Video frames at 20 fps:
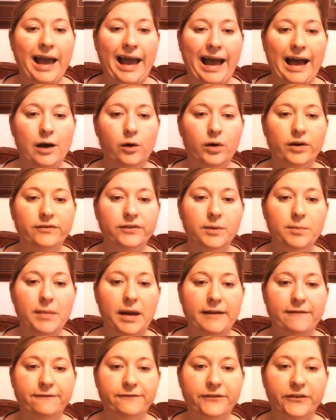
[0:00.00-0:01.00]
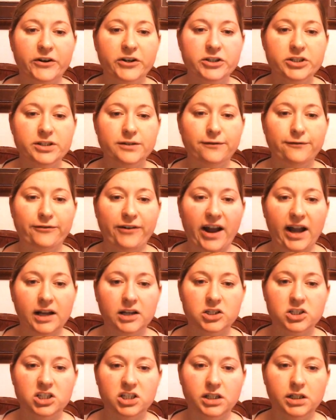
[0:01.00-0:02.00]
However, my first
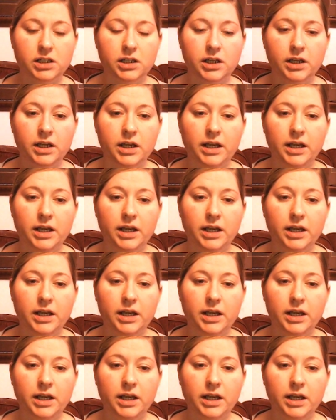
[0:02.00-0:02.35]
fraction